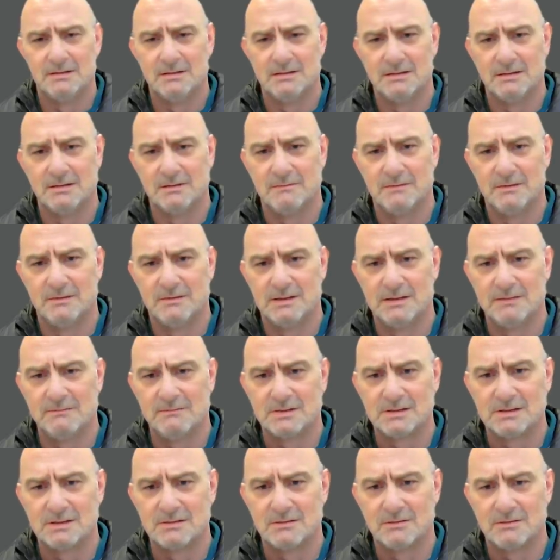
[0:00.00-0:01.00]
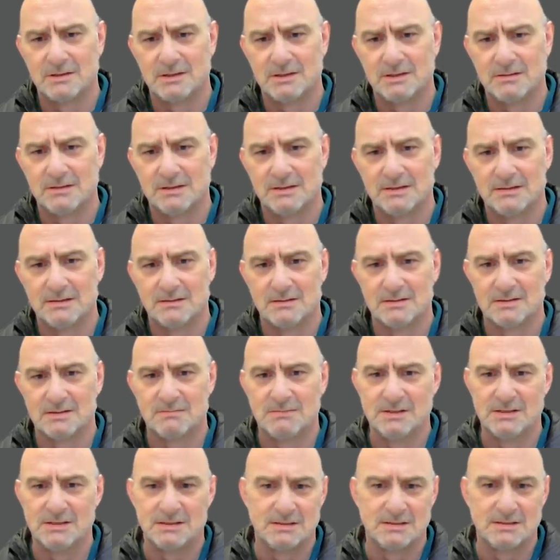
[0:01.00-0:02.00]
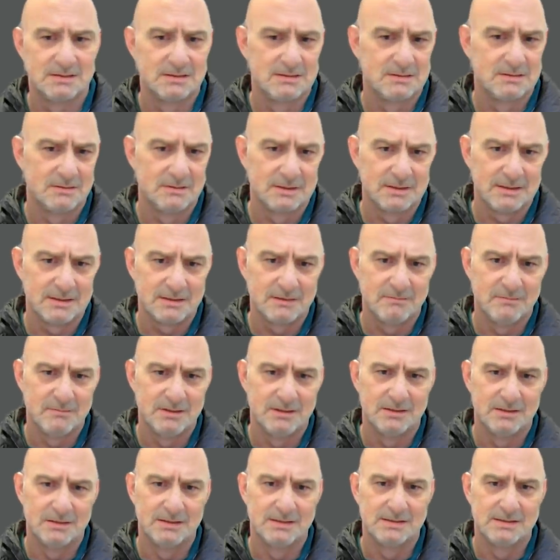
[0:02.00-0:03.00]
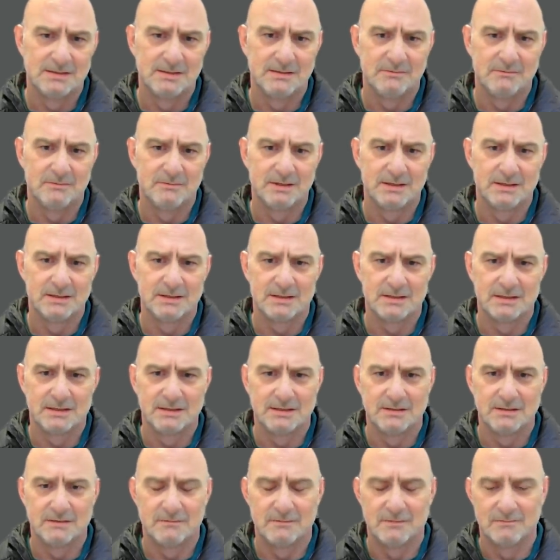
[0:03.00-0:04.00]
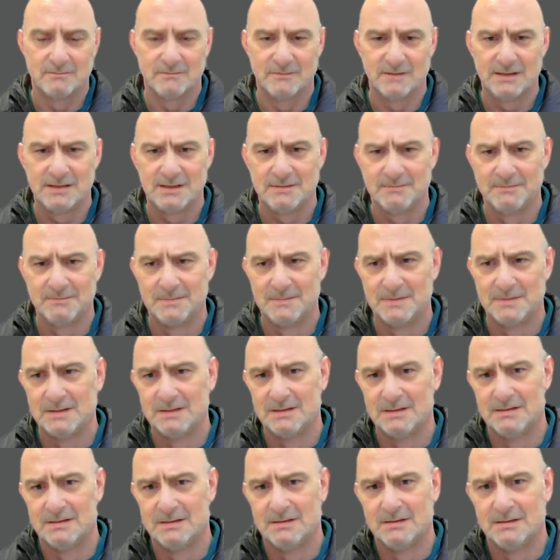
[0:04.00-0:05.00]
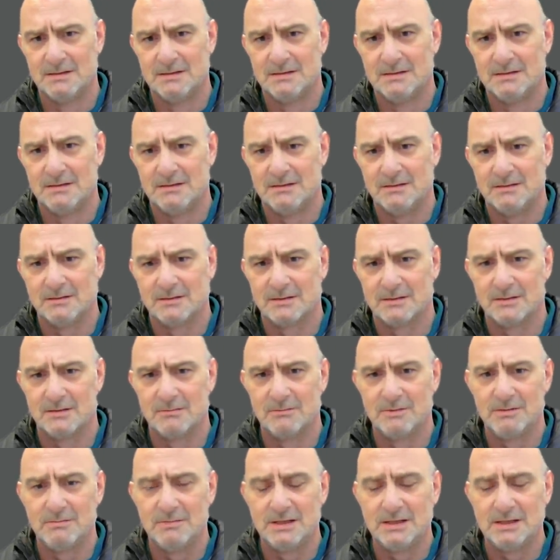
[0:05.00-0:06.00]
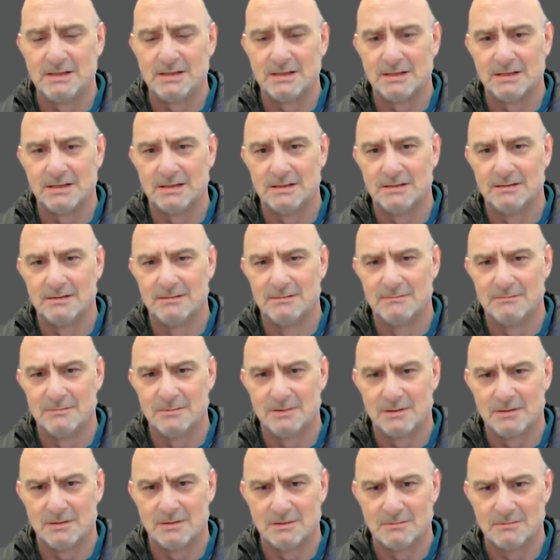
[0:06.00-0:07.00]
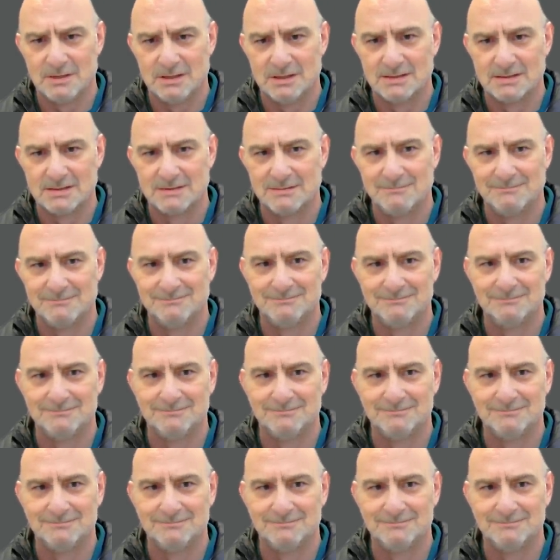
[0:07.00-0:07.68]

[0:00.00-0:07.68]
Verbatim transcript: And if you have a story to tell us, please just contact me, and let's see if we can take it from there. Until we meet again, God bless.